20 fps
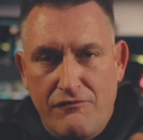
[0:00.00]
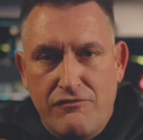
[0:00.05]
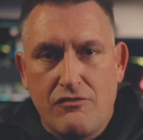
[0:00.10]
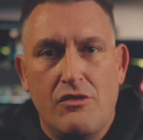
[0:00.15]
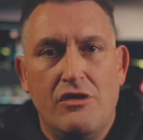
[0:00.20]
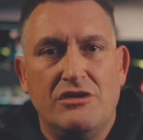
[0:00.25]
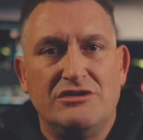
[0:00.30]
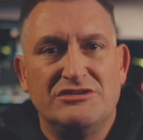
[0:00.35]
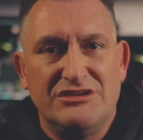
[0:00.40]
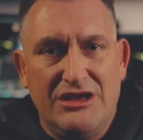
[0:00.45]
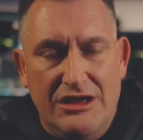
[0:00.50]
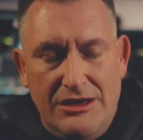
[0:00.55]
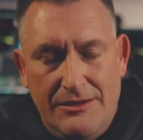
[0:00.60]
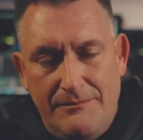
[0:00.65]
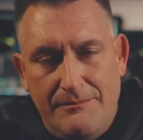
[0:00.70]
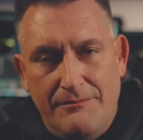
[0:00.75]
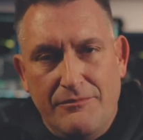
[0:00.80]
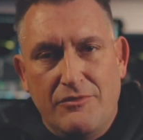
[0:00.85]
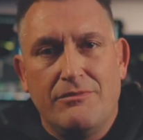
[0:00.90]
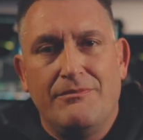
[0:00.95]
overall
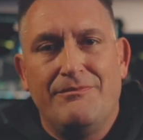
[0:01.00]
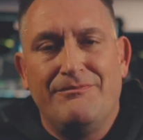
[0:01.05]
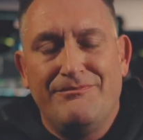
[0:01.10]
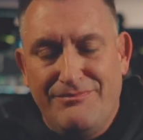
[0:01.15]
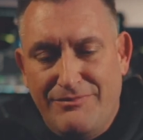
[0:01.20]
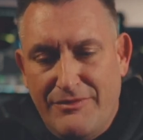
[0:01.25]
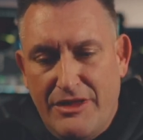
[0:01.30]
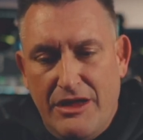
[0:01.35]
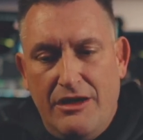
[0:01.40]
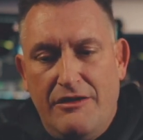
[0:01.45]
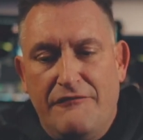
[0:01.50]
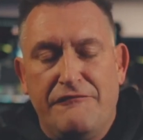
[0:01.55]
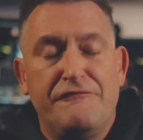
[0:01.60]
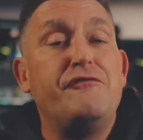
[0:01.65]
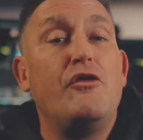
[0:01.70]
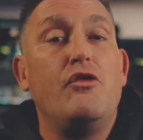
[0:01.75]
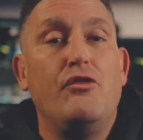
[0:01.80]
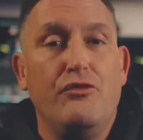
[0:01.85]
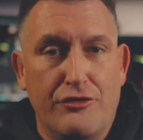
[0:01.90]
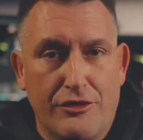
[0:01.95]
um, uh,
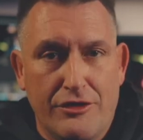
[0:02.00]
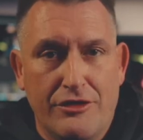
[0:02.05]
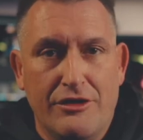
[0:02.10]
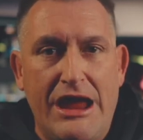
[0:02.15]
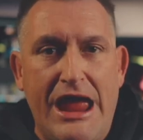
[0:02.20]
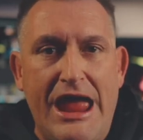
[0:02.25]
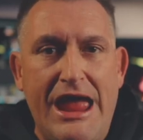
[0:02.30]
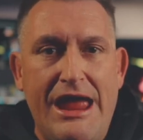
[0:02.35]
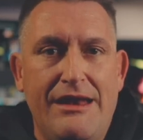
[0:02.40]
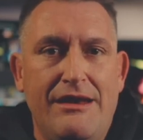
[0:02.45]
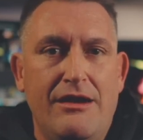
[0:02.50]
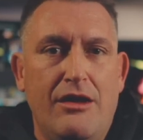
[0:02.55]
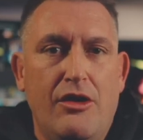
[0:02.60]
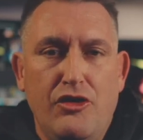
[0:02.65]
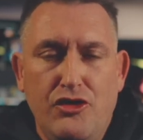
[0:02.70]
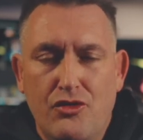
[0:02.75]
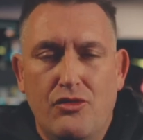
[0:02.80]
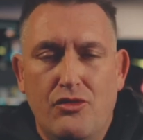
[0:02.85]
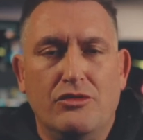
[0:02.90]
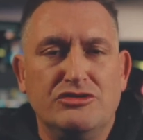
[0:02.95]
folder, and
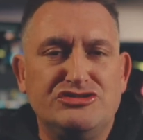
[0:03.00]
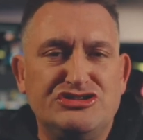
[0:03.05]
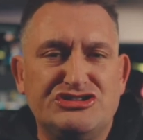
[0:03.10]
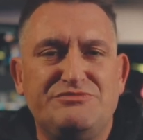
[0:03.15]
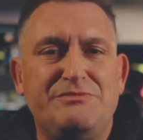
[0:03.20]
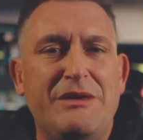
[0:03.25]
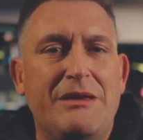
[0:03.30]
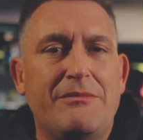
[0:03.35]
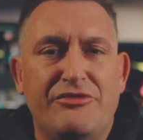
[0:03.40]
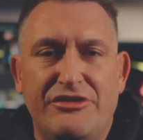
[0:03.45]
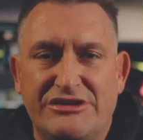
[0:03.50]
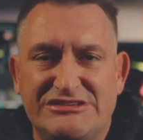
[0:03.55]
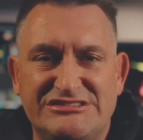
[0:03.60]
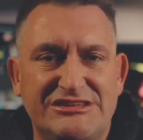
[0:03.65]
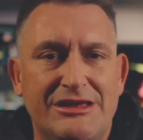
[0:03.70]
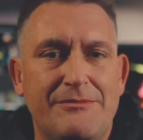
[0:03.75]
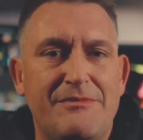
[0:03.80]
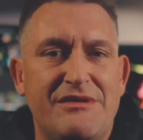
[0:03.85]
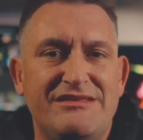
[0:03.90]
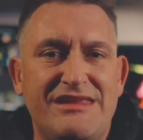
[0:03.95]
you will just be able to
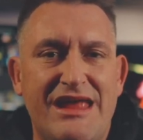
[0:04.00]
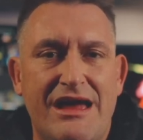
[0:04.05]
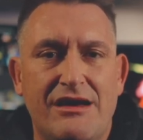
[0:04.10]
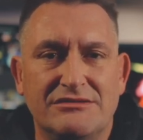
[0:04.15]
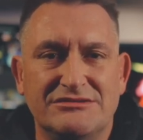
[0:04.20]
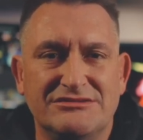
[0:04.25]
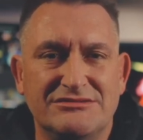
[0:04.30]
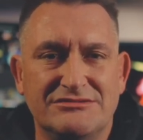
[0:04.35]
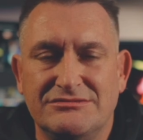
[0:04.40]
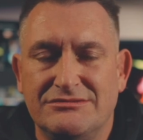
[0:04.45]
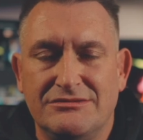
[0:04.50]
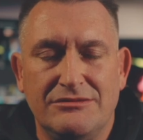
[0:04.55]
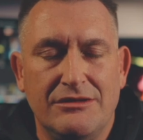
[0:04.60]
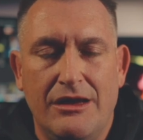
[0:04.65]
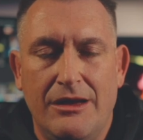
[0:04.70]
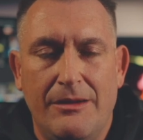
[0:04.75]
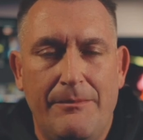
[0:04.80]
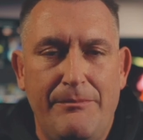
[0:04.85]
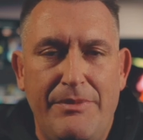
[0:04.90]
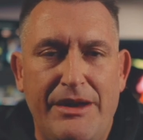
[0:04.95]
slim it down
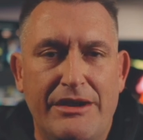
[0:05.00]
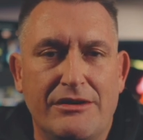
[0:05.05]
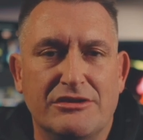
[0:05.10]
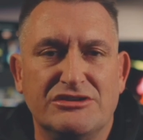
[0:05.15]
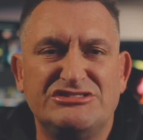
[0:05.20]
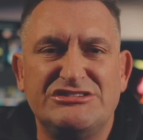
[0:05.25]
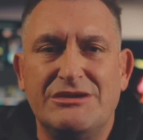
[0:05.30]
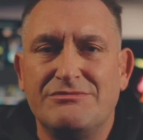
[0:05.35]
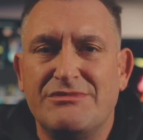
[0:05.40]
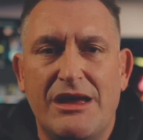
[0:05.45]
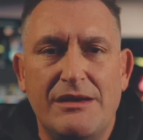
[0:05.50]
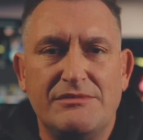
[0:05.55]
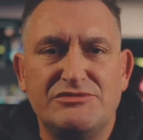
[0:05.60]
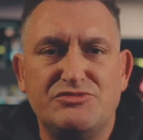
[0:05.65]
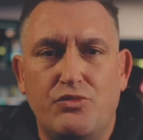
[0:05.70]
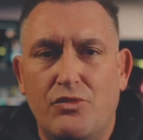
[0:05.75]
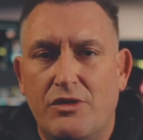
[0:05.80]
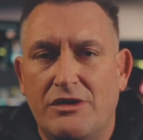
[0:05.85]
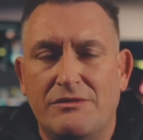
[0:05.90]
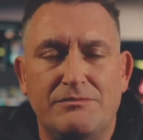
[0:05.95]
uh, better.
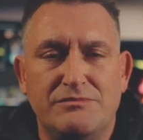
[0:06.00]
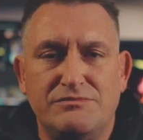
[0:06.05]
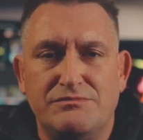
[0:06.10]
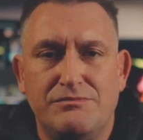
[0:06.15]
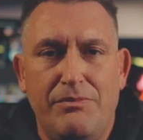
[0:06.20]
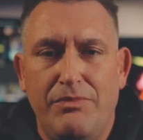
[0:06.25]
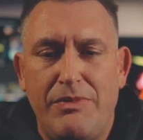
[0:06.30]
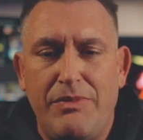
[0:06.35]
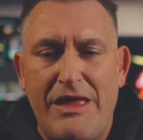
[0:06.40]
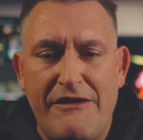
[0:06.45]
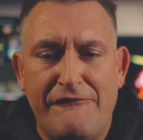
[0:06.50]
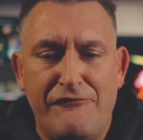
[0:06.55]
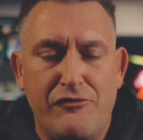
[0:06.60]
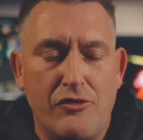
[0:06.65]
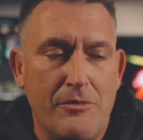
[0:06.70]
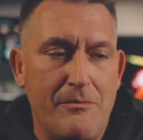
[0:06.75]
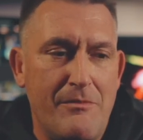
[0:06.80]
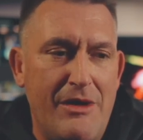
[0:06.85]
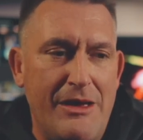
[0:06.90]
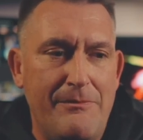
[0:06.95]
Sometimes one
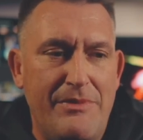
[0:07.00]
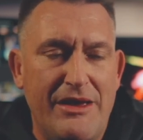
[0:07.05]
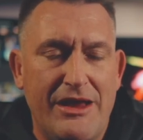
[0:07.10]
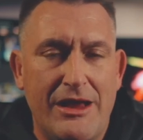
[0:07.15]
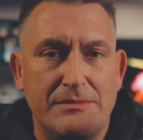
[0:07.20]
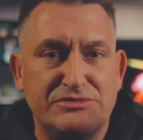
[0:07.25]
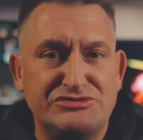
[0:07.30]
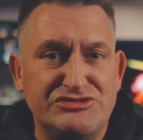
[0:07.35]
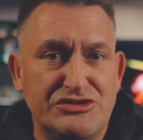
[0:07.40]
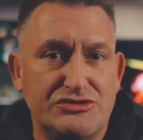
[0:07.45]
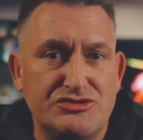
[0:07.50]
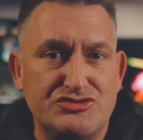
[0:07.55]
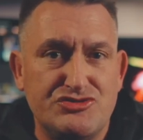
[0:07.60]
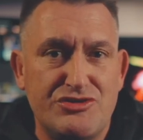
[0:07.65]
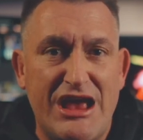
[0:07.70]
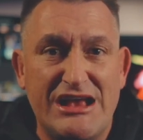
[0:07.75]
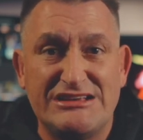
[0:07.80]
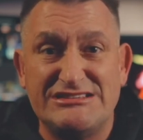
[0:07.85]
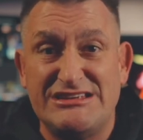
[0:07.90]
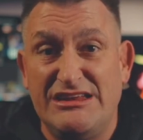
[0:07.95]
platform might pick up certain
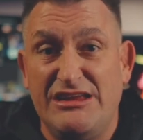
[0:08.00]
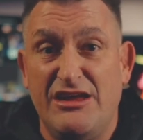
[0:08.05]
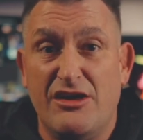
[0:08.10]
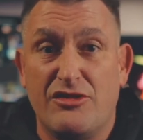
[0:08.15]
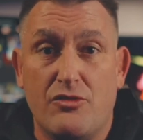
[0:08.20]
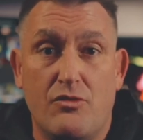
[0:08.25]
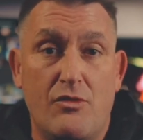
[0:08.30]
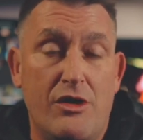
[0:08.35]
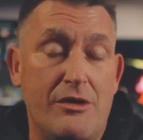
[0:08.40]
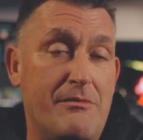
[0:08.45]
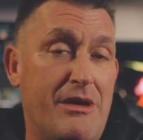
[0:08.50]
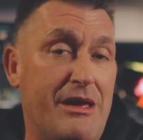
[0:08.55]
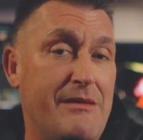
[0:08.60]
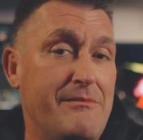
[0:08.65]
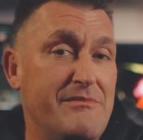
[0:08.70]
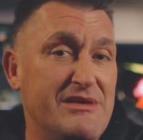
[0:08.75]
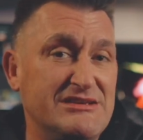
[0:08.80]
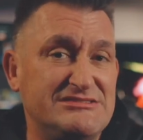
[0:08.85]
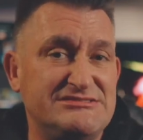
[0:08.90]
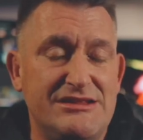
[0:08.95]
tracks and the other one
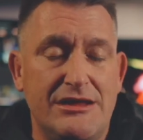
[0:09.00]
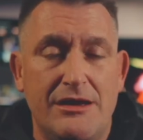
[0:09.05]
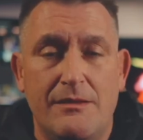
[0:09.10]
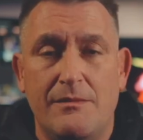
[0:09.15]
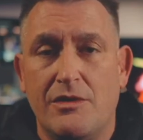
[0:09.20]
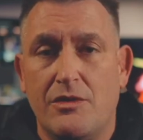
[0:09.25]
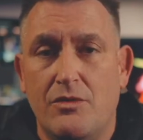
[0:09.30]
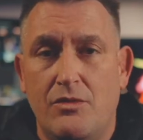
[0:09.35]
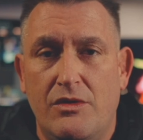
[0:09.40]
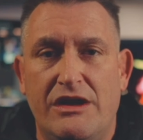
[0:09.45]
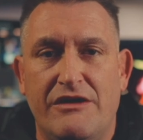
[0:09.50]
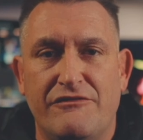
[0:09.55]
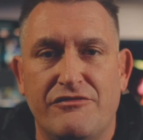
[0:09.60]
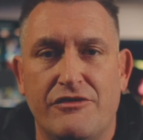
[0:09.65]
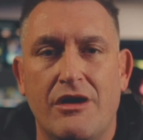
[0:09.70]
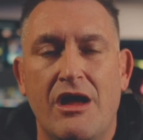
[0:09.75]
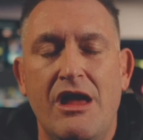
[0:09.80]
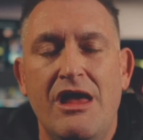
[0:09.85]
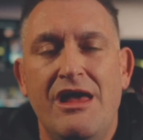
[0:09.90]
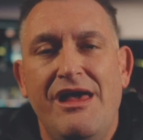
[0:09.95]
might miss them or
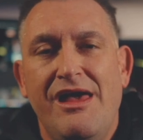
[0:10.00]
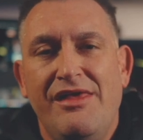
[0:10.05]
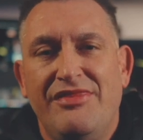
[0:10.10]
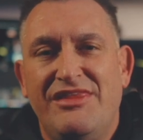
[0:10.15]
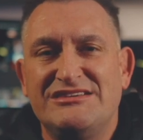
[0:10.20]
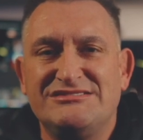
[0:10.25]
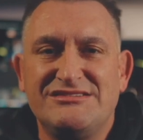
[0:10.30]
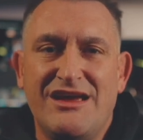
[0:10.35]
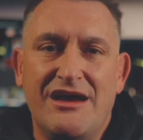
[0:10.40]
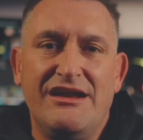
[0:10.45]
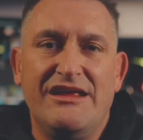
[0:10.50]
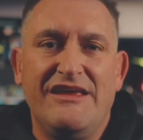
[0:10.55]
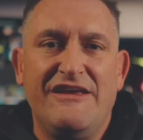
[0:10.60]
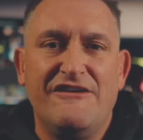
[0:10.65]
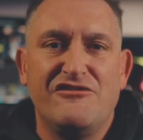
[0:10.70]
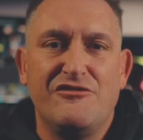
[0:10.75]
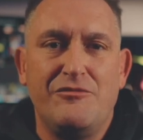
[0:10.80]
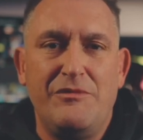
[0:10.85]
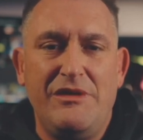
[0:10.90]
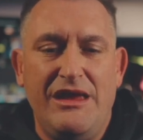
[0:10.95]
whatever. This kind of
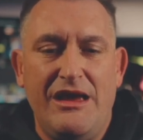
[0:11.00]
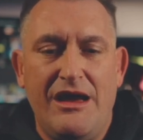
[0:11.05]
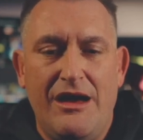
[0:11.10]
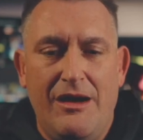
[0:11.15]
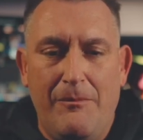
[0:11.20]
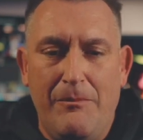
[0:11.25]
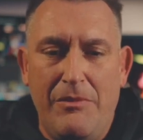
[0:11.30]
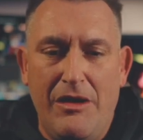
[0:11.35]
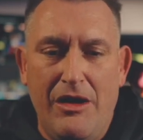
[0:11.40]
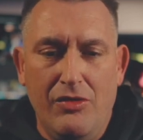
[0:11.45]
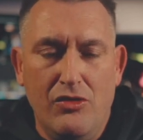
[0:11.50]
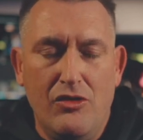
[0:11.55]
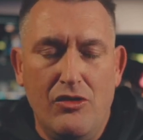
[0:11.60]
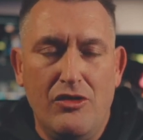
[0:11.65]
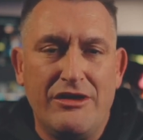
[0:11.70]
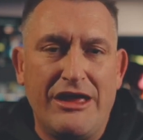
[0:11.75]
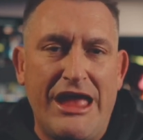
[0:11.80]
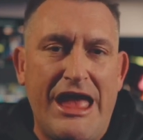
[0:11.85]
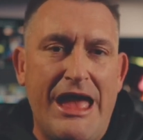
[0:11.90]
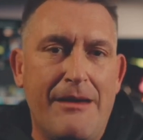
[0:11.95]
gives me a, a
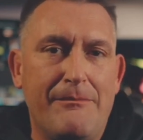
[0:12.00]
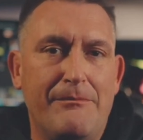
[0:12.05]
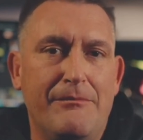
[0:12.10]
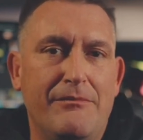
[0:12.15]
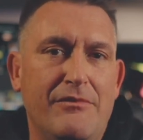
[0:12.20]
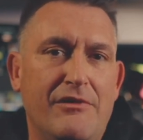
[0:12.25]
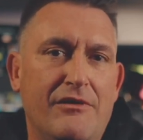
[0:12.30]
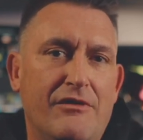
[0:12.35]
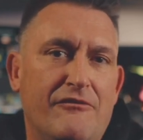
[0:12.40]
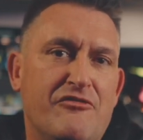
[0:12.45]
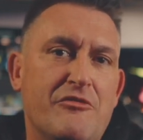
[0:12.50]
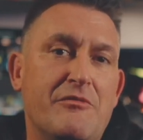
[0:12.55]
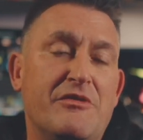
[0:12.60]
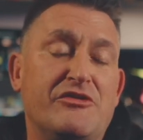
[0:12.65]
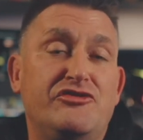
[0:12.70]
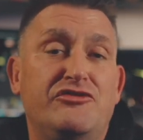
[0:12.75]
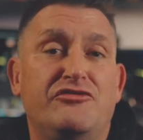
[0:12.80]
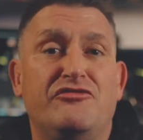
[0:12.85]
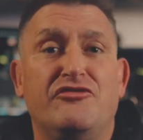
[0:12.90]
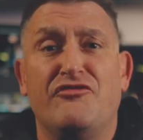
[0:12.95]
look at
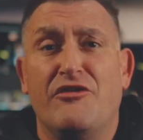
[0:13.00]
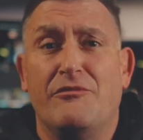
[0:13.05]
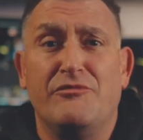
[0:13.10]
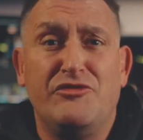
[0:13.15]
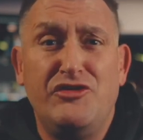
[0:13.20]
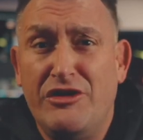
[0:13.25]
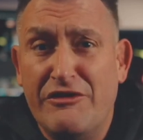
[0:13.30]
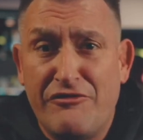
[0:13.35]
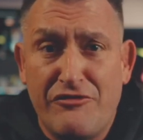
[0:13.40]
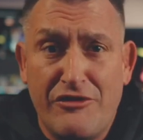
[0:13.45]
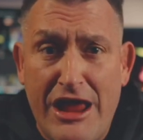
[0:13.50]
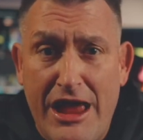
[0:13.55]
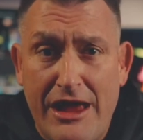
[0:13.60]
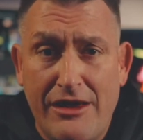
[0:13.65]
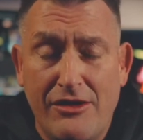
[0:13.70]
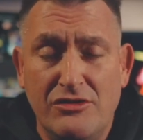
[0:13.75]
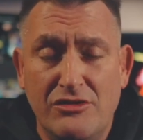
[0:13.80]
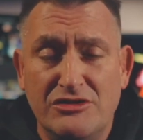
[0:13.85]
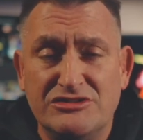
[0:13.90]
from, a, from two different